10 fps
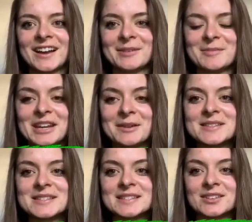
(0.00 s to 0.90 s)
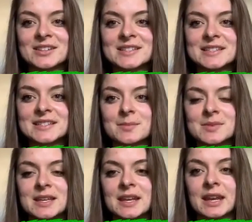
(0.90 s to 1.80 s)
Hi, my name is Kristen
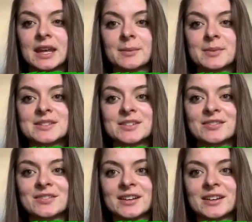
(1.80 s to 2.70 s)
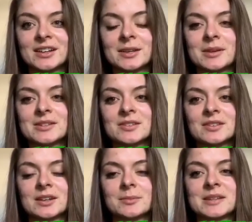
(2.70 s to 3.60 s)
Simpson and I am a certified occupational
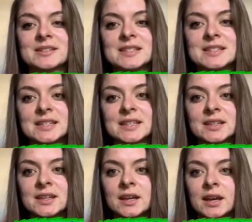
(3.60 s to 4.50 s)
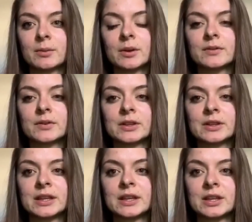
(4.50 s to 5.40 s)
therapy assistant. I work for the
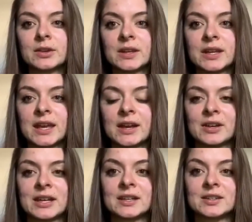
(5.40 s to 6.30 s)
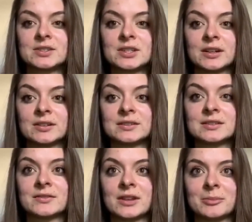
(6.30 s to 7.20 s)
Lincoln and Uinta County Child
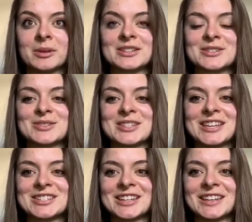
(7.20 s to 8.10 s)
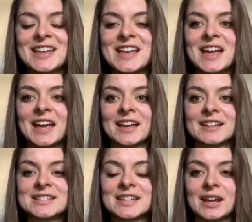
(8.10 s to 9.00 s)
Development Association,
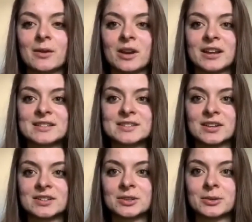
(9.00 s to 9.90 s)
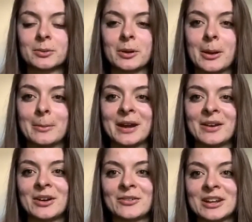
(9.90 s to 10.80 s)
and today I wanted to talk to you
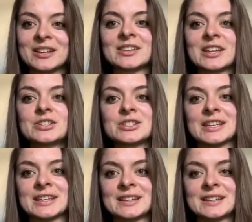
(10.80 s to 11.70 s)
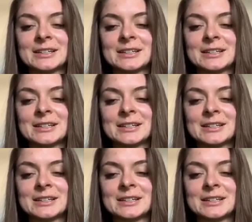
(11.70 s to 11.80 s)
about a regulation